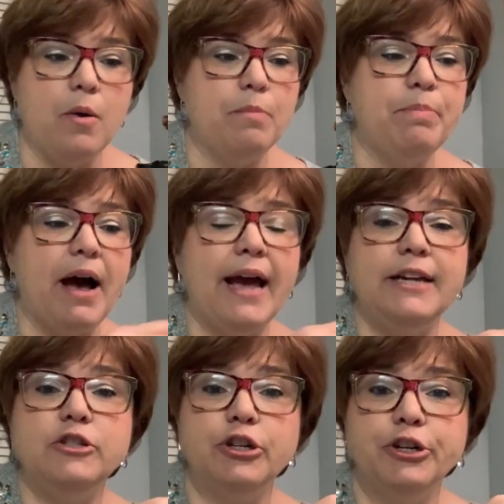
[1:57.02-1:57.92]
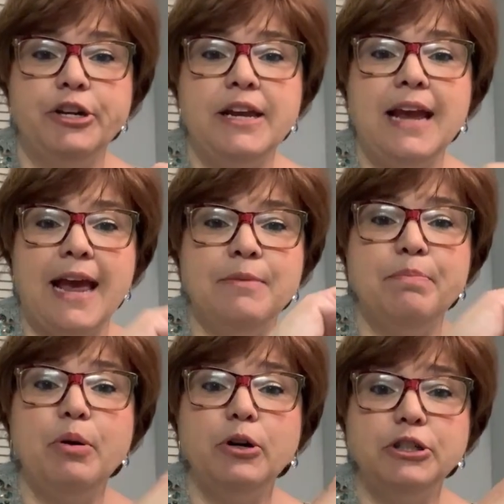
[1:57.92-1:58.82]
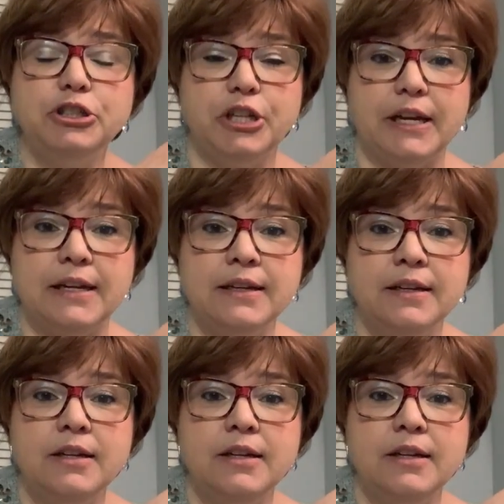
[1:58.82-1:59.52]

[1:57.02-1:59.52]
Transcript: by turning and pushing